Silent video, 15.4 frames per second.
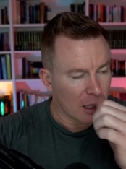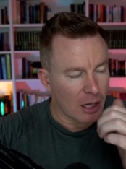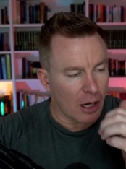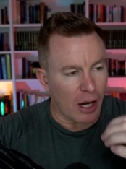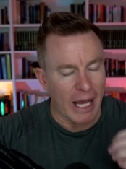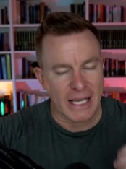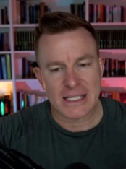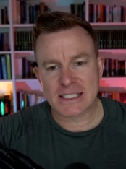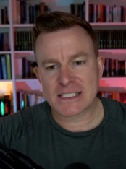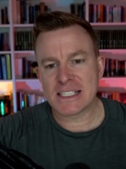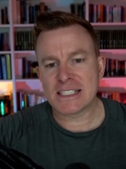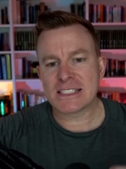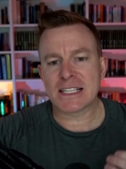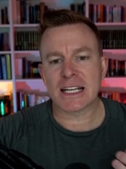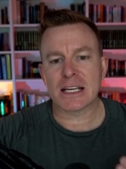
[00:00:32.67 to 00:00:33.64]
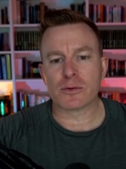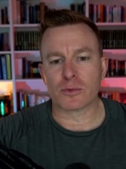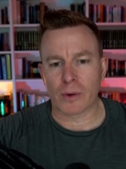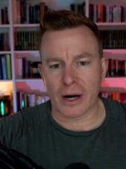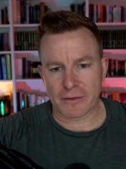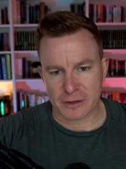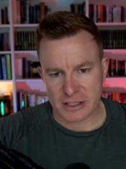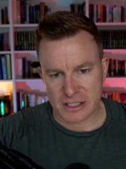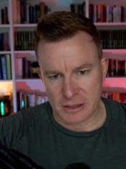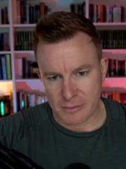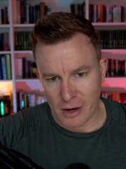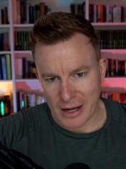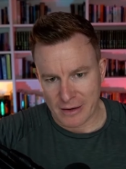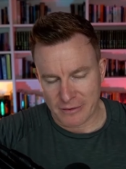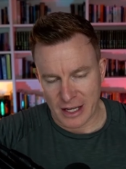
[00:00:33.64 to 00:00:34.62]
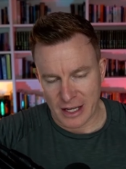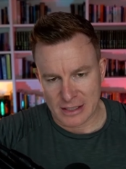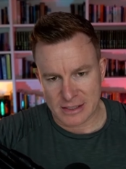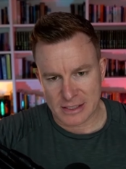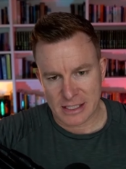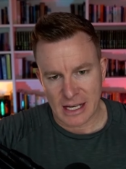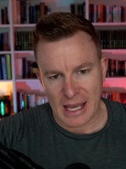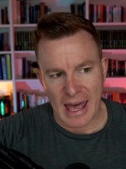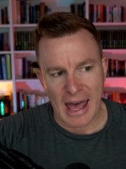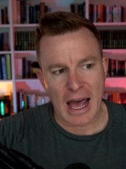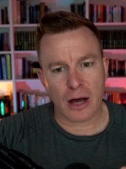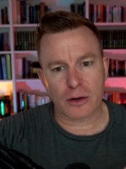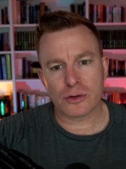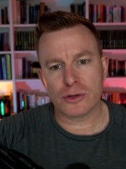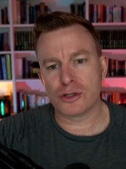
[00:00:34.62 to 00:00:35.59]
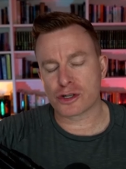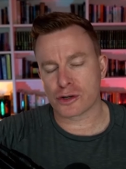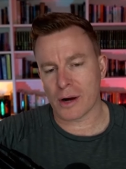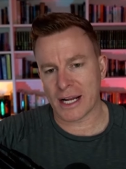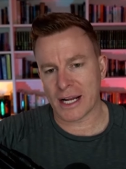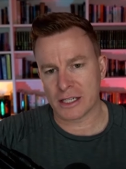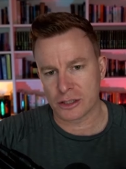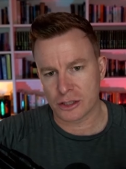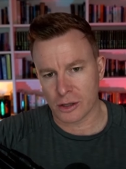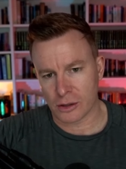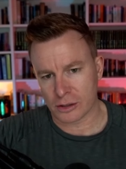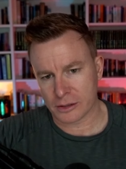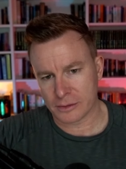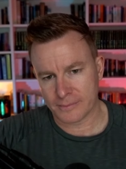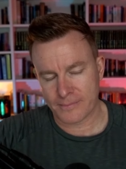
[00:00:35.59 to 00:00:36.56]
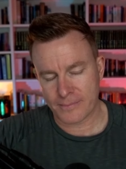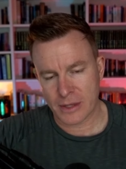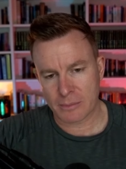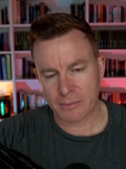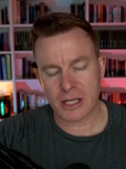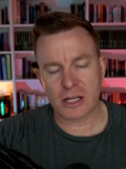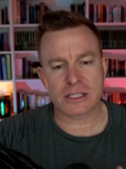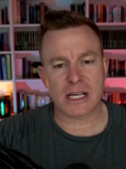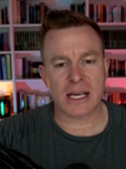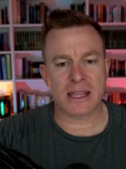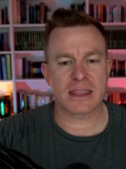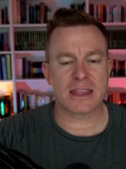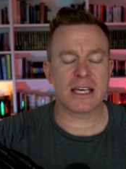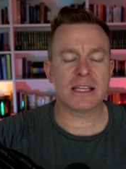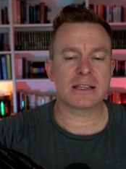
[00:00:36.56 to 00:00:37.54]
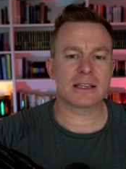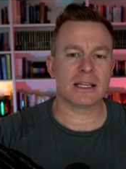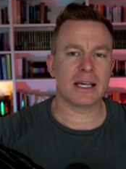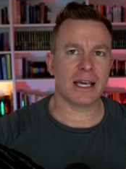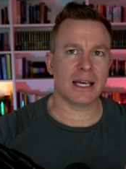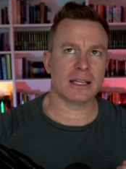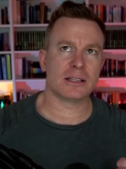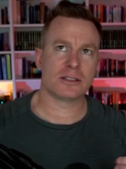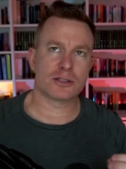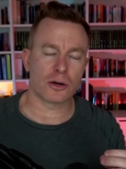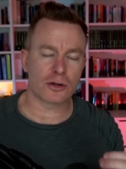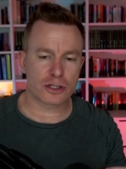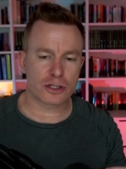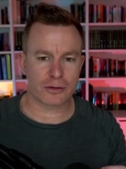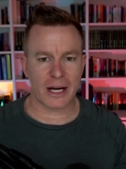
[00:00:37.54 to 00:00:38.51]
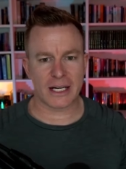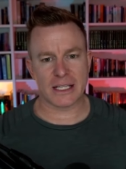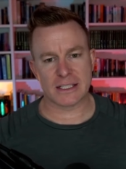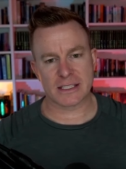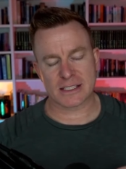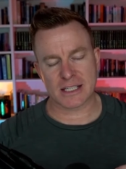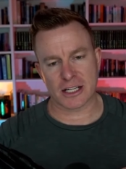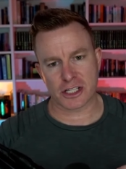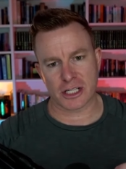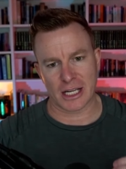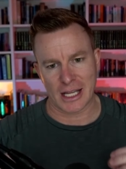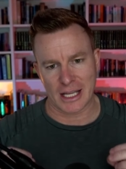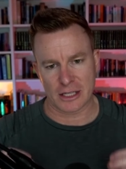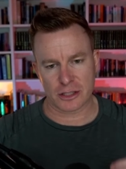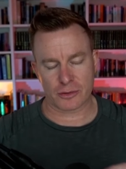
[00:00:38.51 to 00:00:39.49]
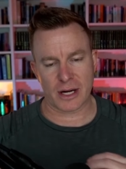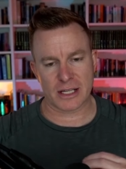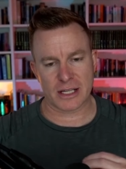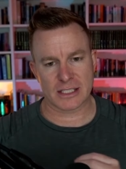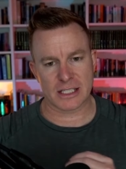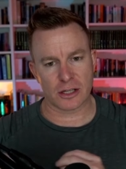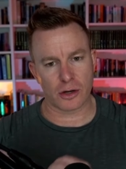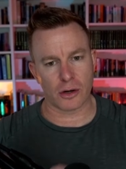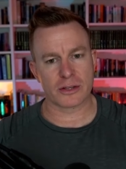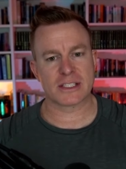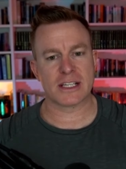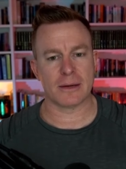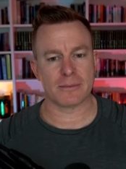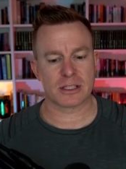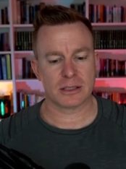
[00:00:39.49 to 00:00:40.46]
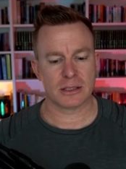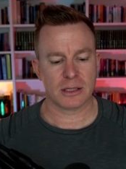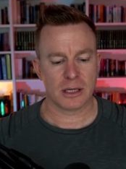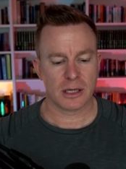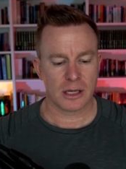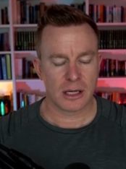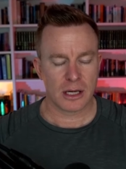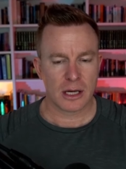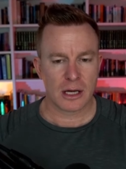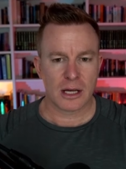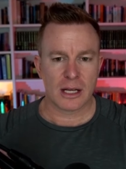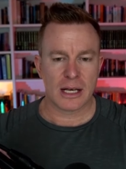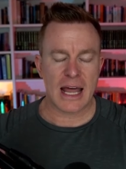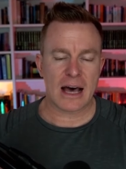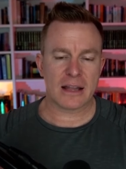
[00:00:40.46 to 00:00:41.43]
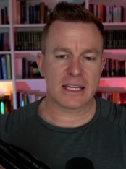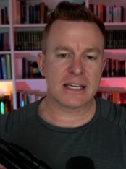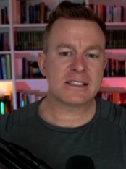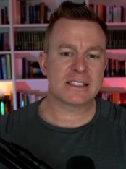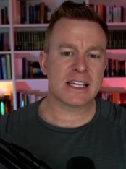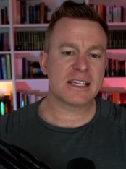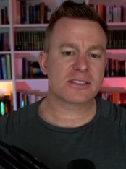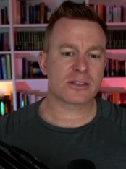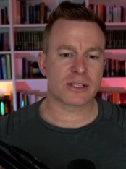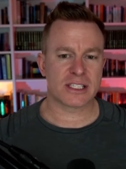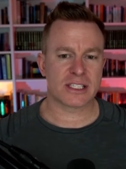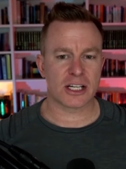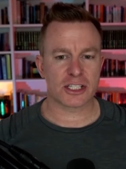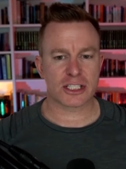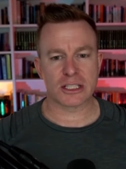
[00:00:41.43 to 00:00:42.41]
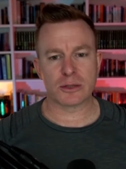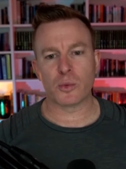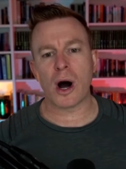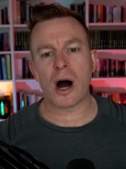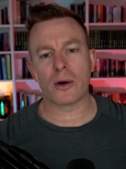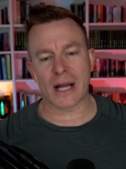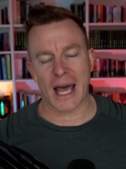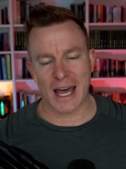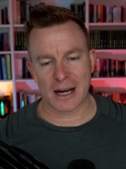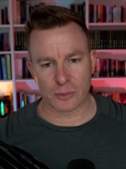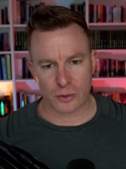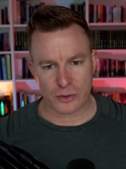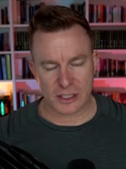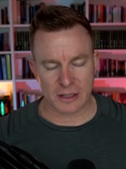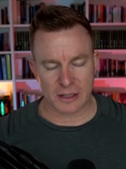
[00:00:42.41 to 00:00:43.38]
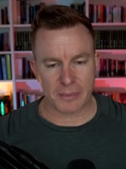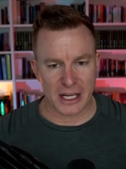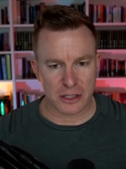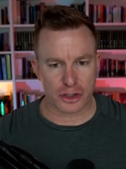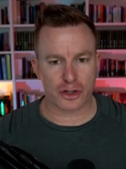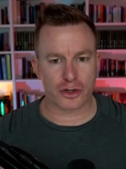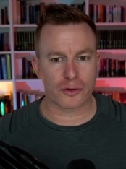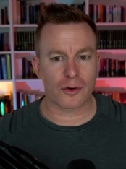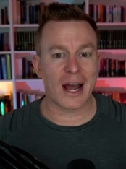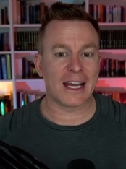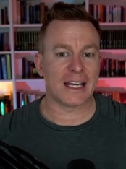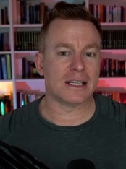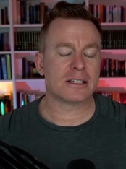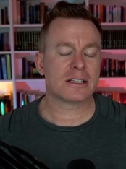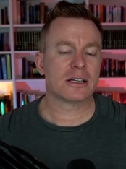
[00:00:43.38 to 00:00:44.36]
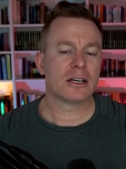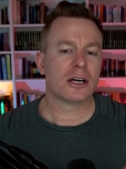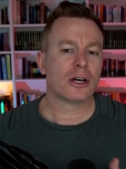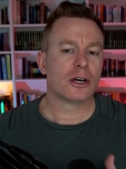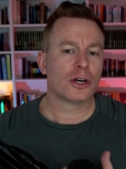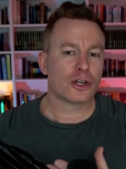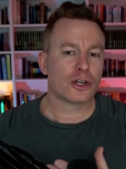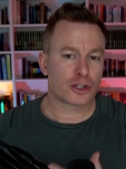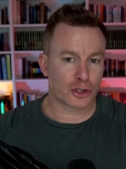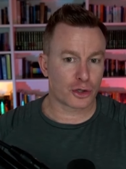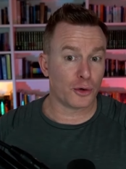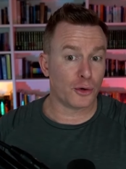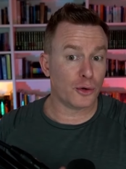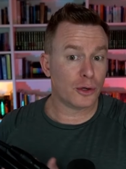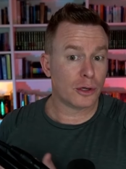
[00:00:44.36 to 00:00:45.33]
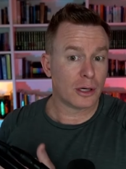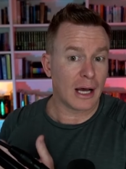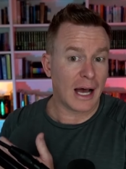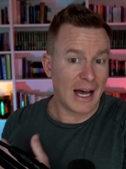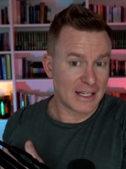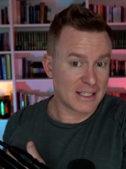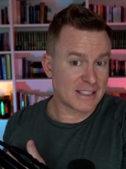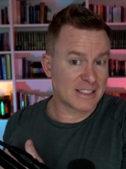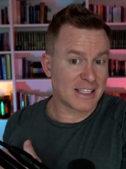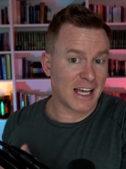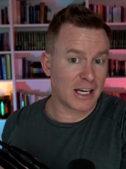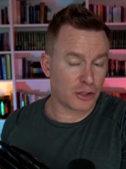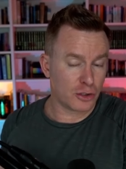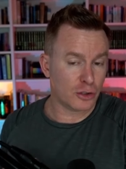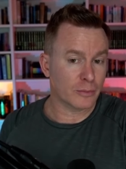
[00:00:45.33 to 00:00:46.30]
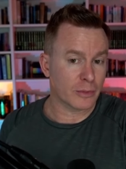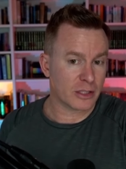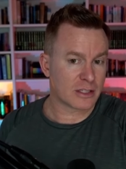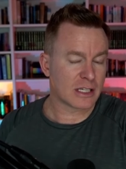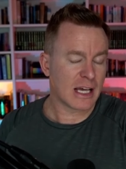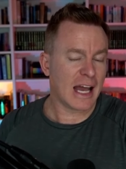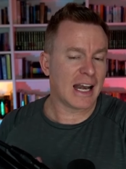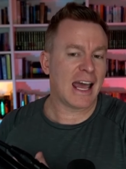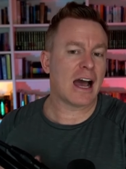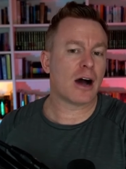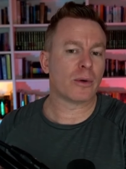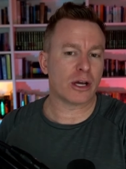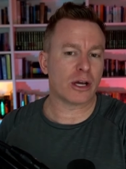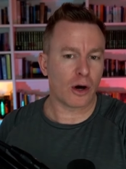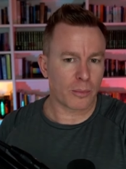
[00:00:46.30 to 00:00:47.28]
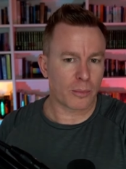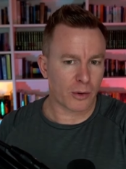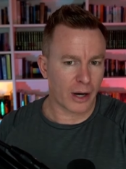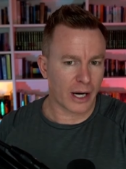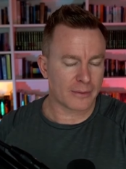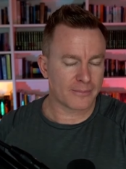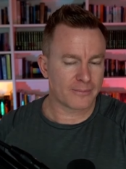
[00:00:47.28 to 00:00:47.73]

I consistently reference at my events how you train a dog, because I think dog training is such an interesting concept. Now, these things are essentially wild animals that have been trained to understand humans and how we operate.